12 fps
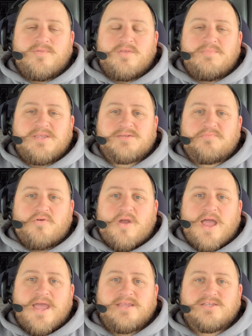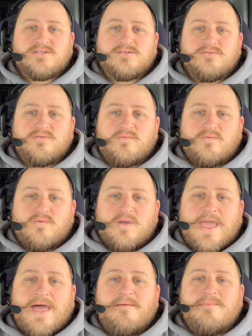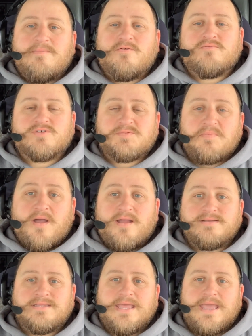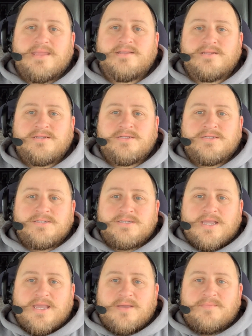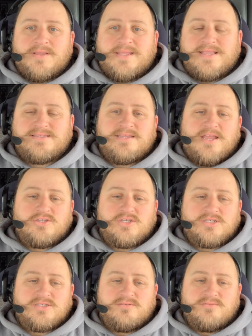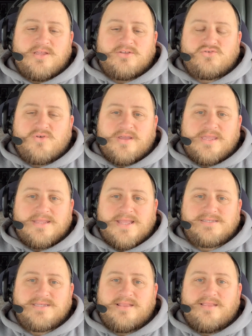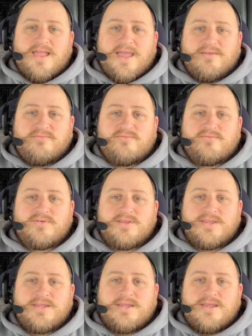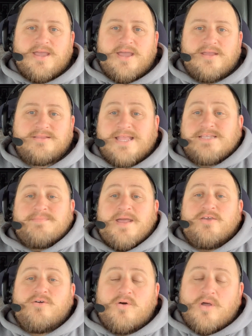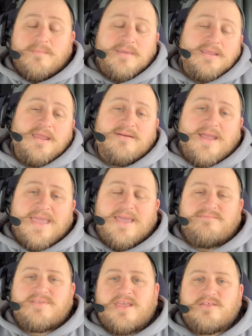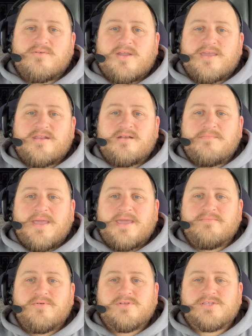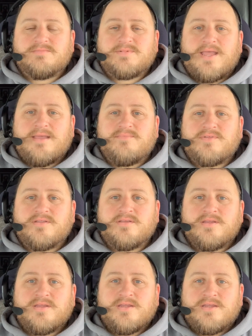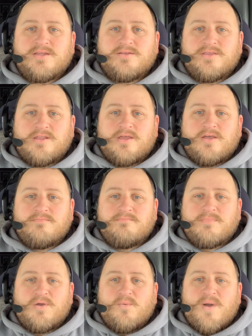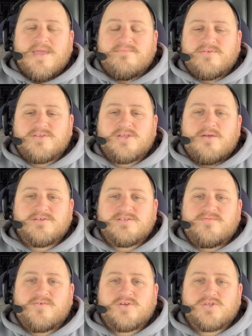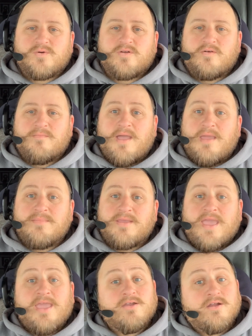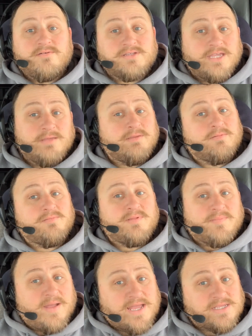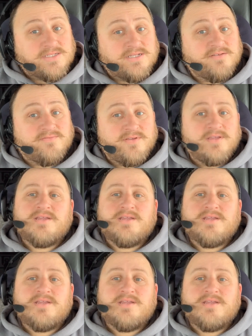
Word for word: You'd be surprised how people respond to that. And that's not just in trucking, that's in life. That's my goal. I mean, I have days where I get in a bad mood sometimes, and you know, my wife is always the first one to remind me, hey, you're always telling people to be positive,